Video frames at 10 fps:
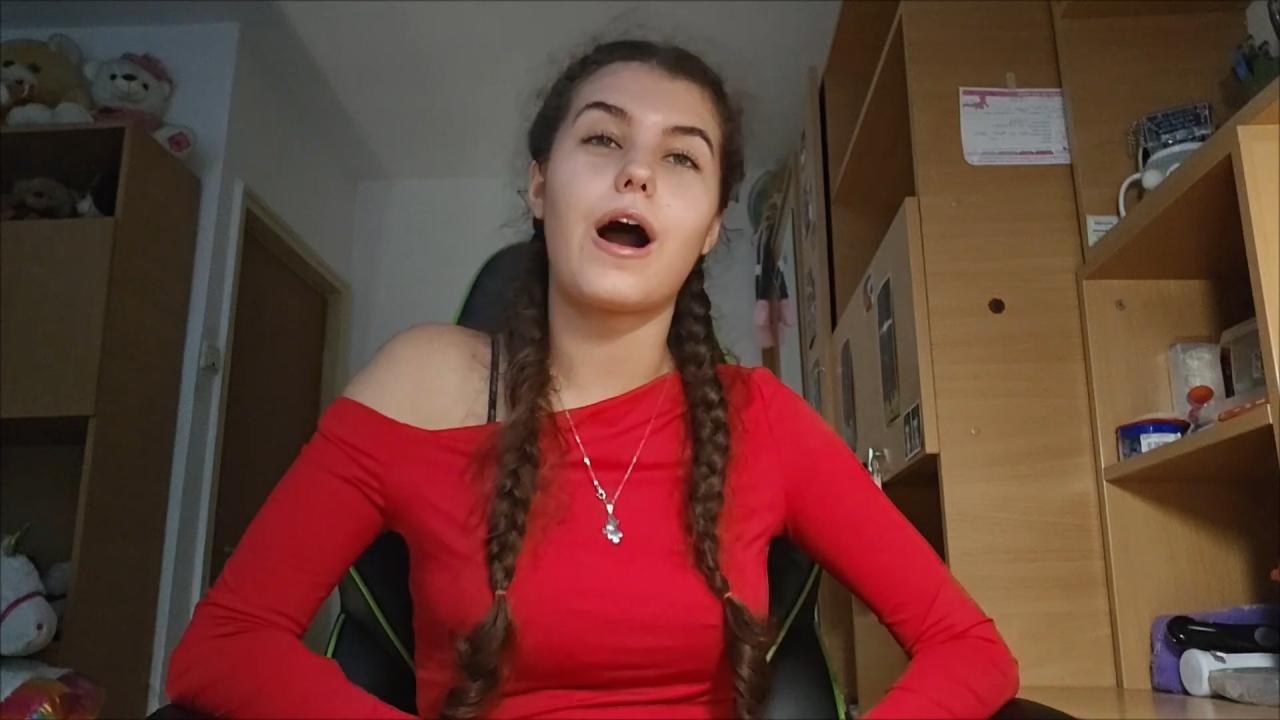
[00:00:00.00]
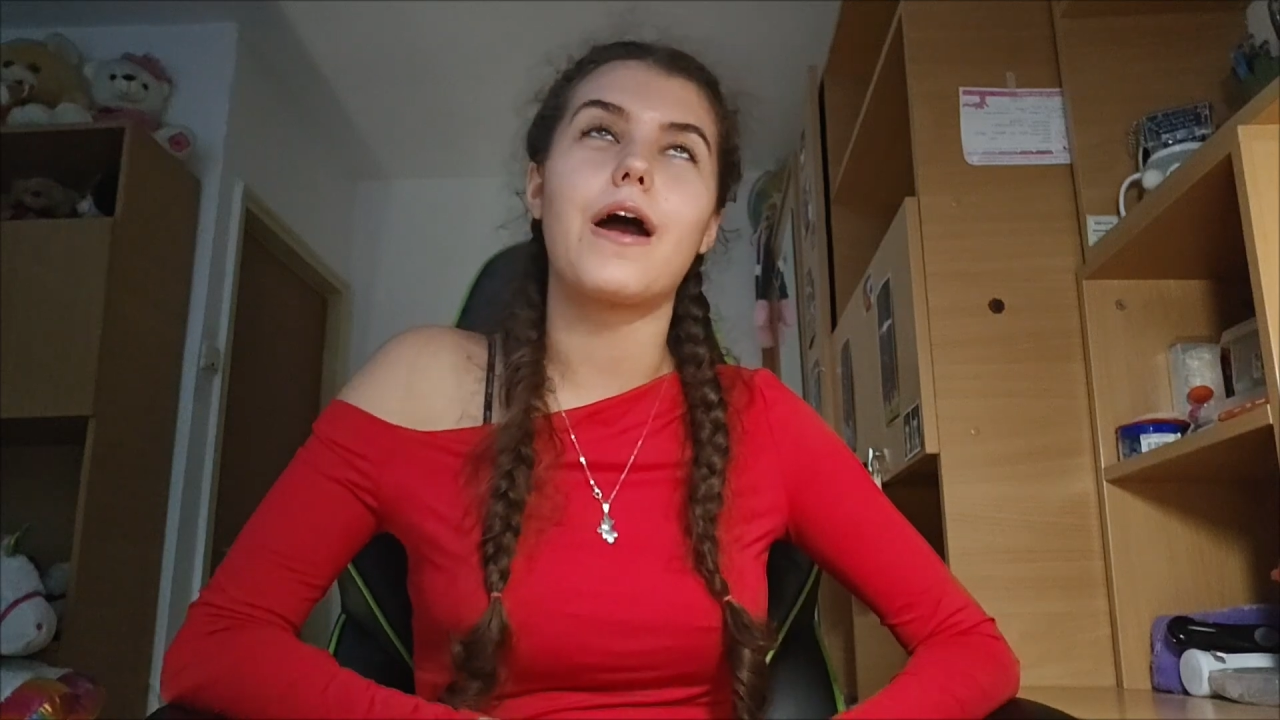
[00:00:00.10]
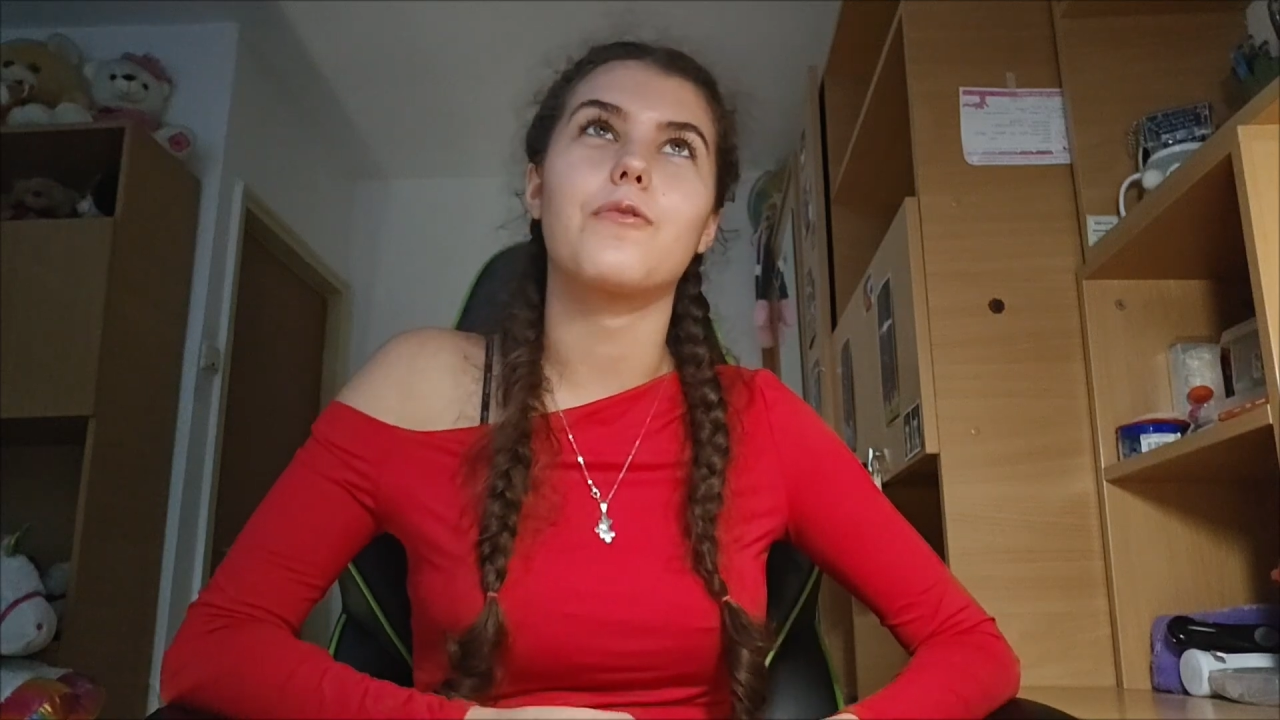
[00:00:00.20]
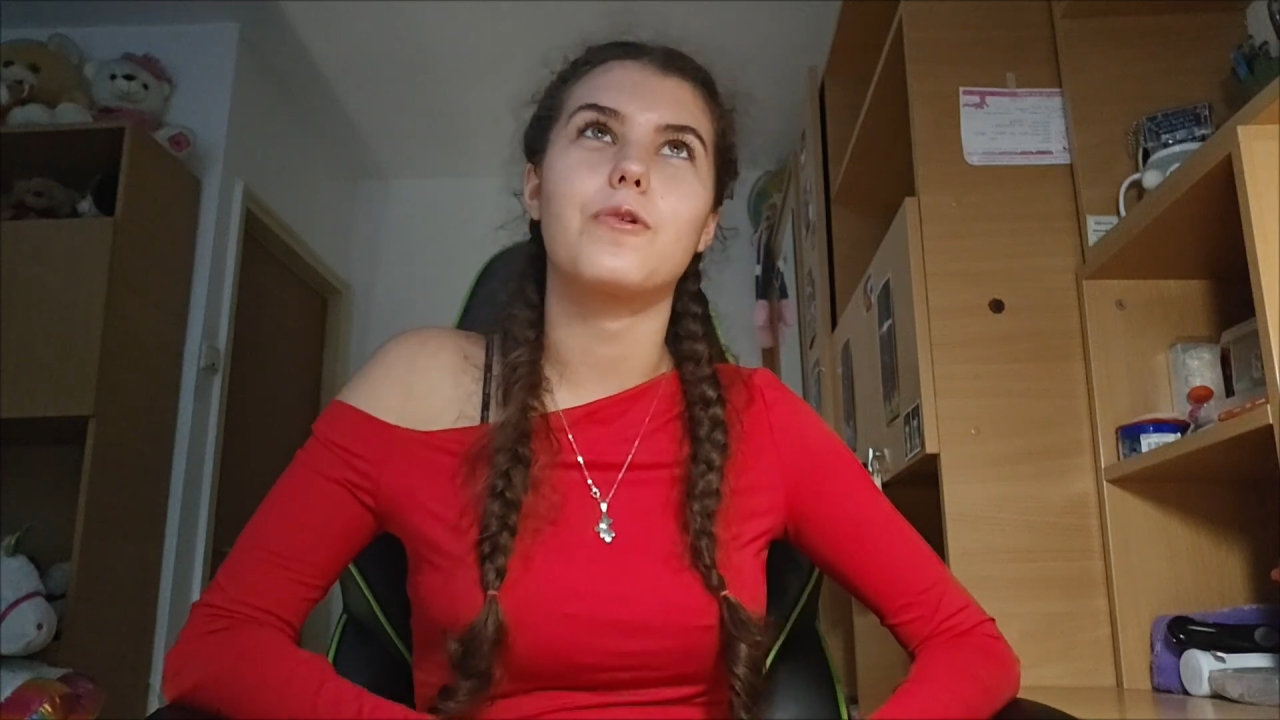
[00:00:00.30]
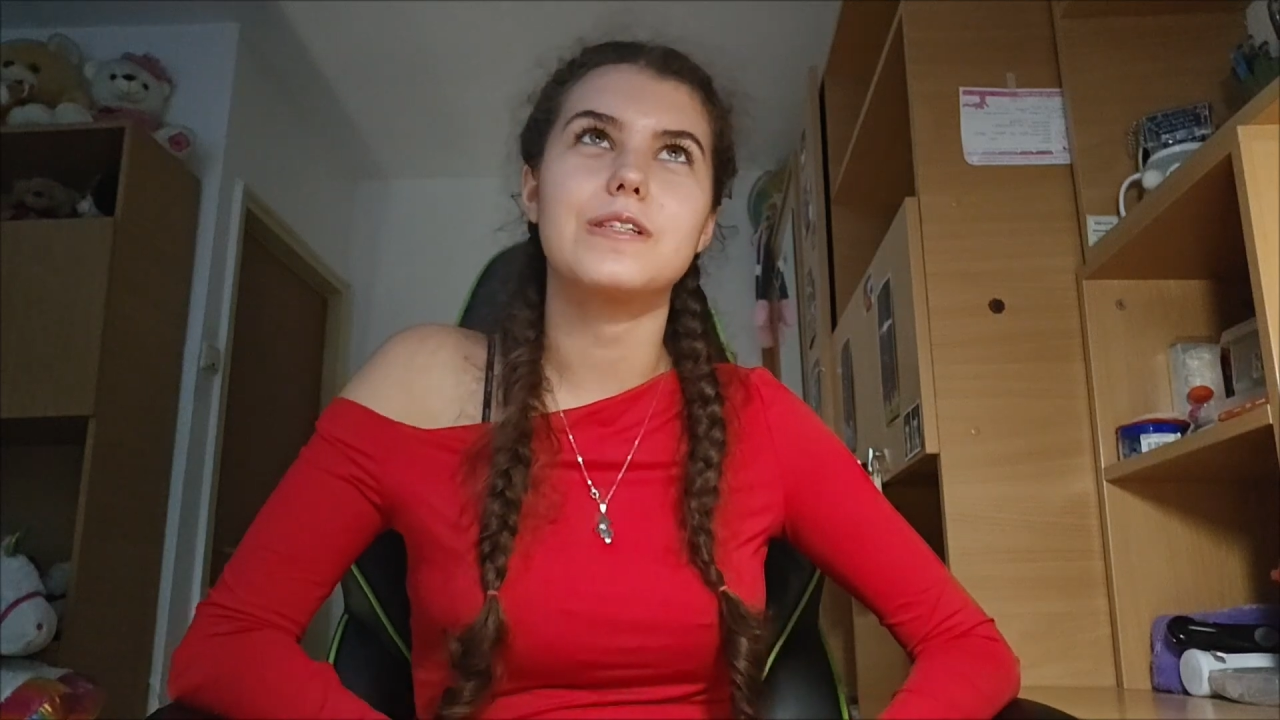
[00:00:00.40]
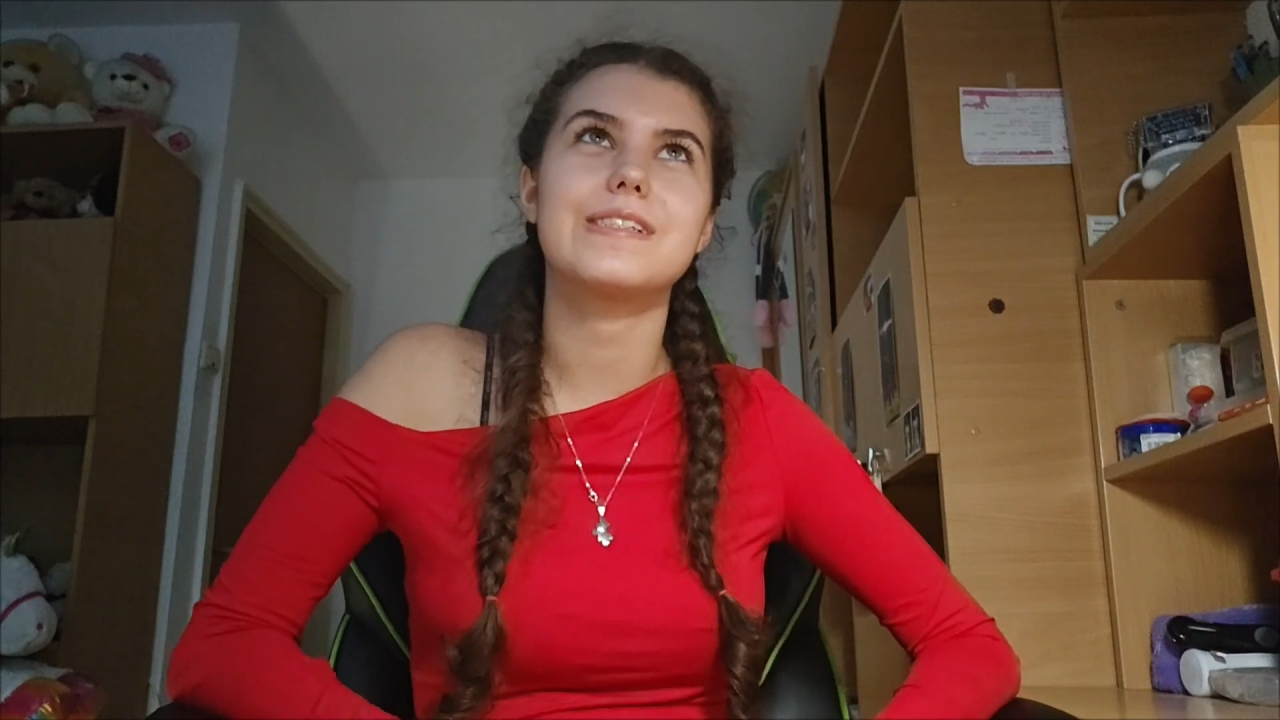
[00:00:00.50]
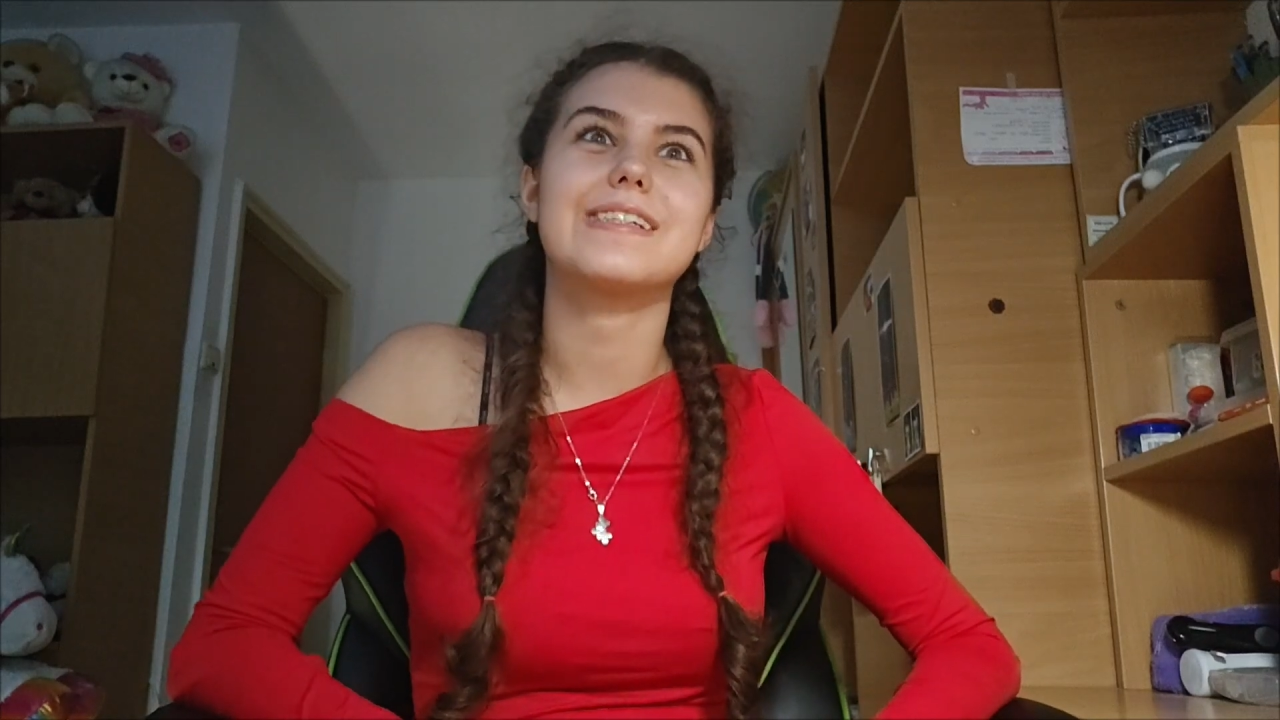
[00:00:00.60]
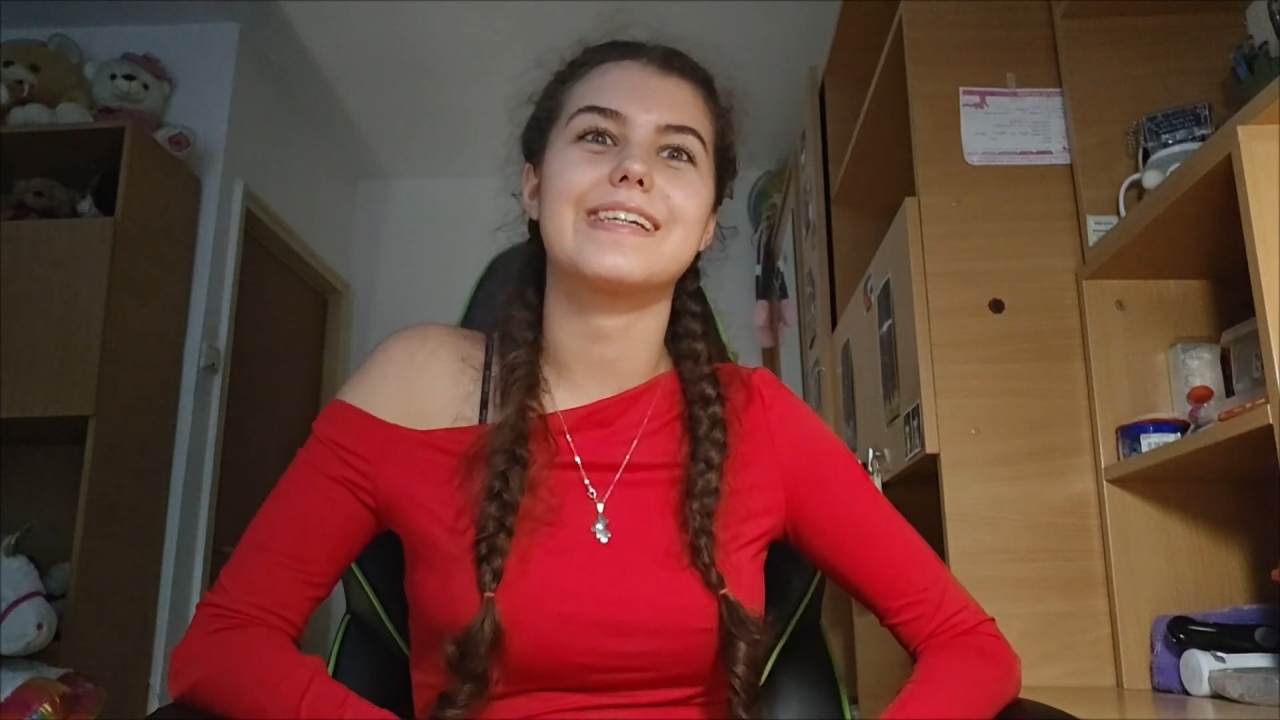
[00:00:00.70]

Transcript: I once